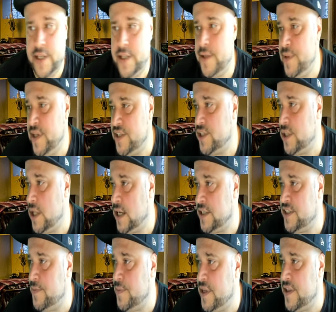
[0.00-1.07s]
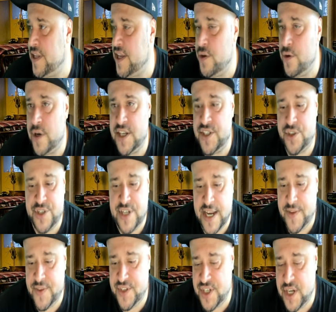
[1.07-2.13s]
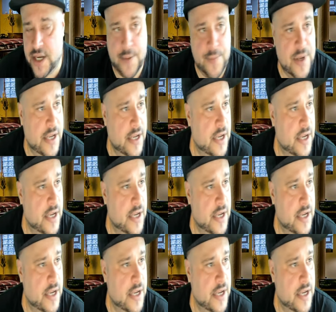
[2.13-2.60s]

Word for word: means a lot to me that you guys are taking the time.